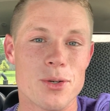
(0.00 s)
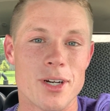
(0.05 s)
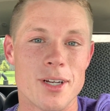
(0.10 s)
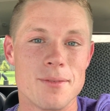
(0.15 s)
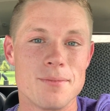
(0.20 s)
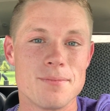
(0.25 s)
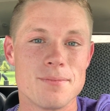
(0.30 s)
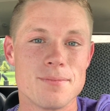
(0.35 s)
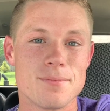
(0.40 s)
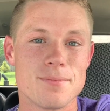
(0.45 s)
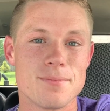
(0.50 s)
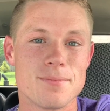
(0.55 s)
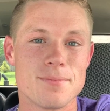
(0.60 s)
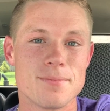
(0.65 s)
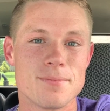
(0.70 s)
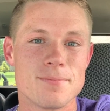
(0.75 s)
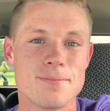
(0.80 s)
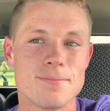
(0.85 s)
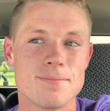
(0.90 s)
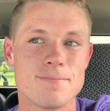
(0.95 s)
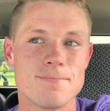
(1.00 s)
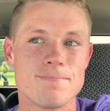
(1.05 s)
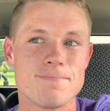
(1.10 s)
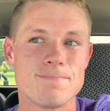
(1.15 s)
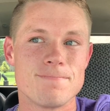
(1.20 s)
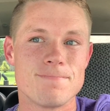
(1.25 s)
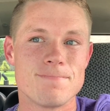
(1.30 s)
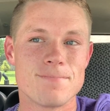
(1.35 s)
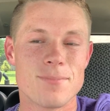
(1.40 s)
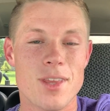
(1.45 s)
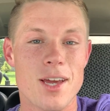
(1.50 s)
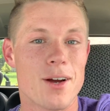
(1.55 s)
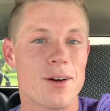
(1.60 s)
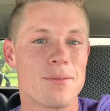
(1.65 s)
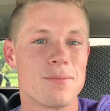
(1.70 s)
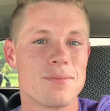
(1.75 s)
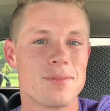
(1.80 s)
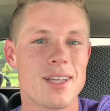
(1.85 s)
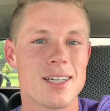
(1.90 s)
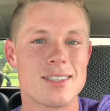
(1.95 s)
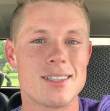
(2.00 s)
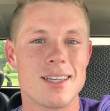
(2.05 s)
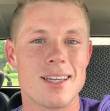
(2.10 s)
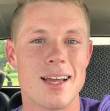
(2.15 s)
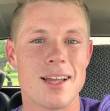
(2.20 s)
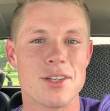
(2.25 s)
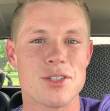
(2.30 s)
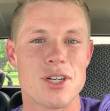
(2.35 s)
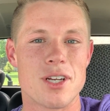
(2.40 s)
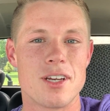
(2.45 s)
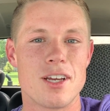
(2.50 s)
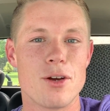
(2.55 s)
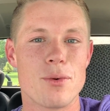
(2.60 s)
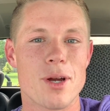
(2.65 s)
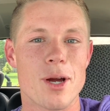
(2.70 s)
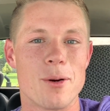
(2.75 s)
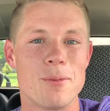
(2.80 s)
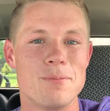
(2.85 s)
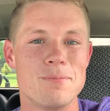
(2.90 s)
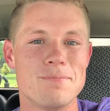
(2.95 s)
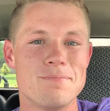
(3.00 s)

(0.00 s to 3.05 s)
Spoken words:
it. There, that's the analogy. Here we go.